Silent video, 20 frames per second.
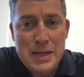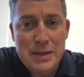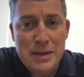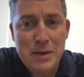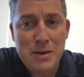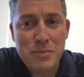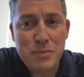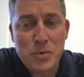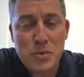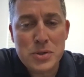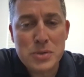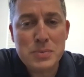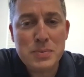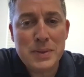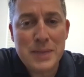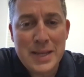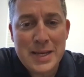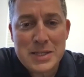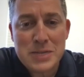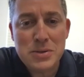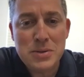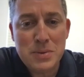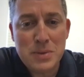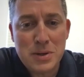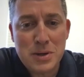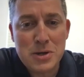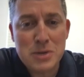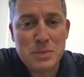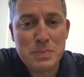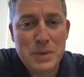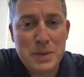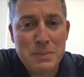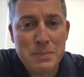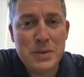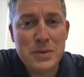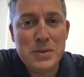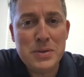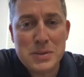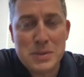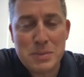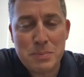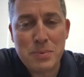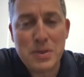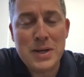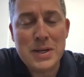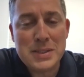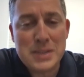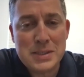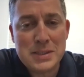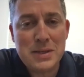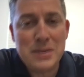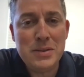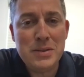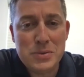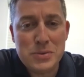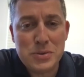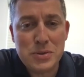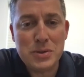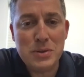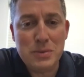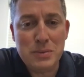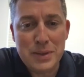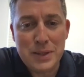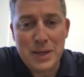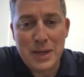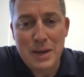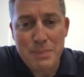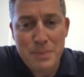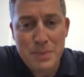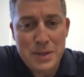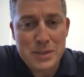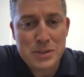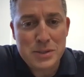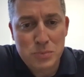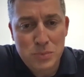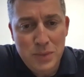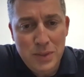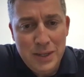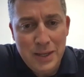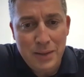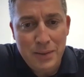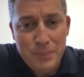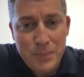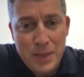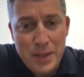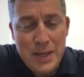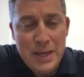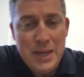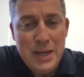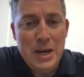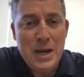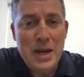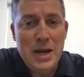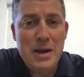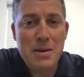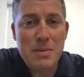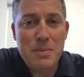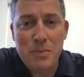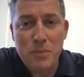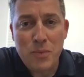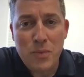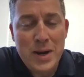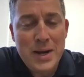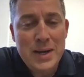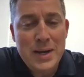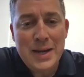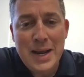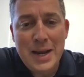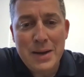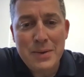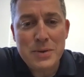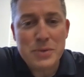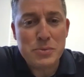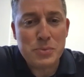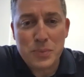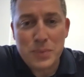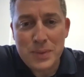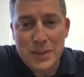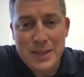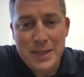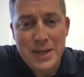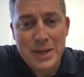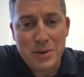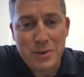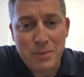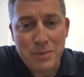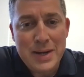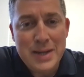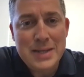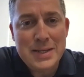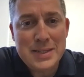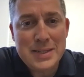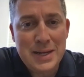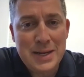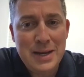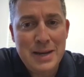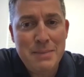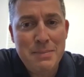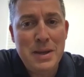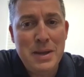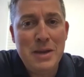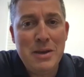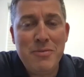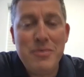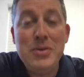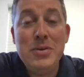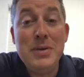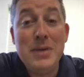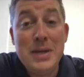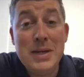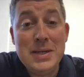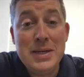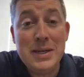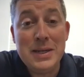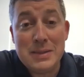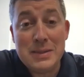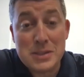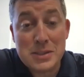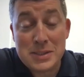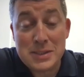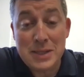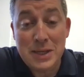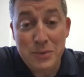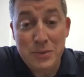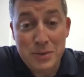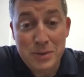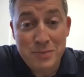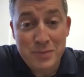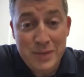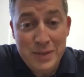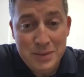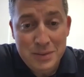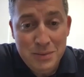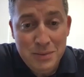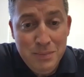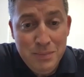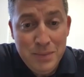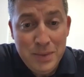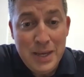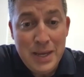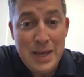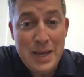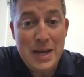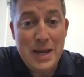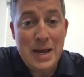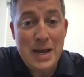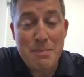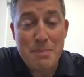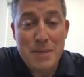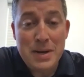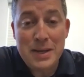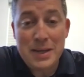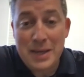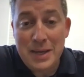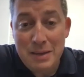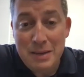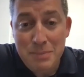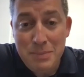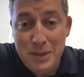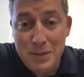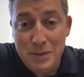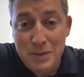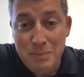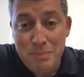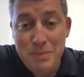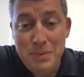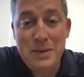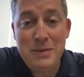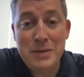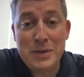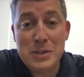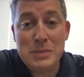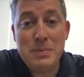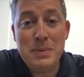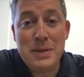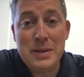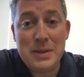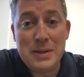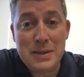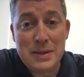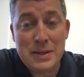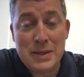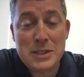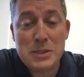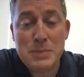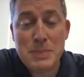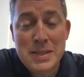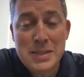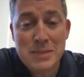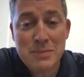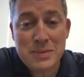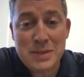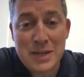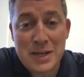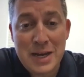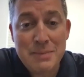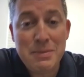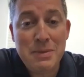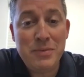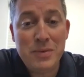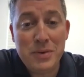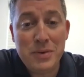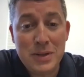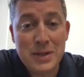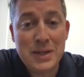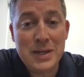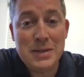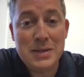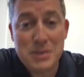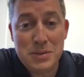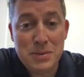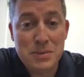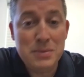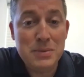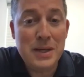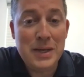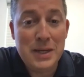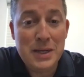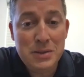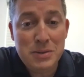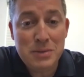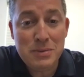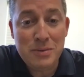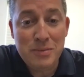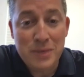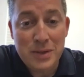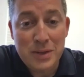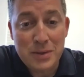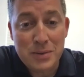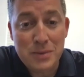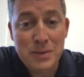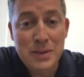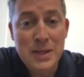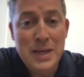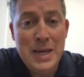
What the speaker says: of course, with less new cars being produced, the prices on those are going up as well. Right now is really a great time if you need to sell your vehicle, but it can be a little bit of an expensive time if you're looking to get into a vehicle.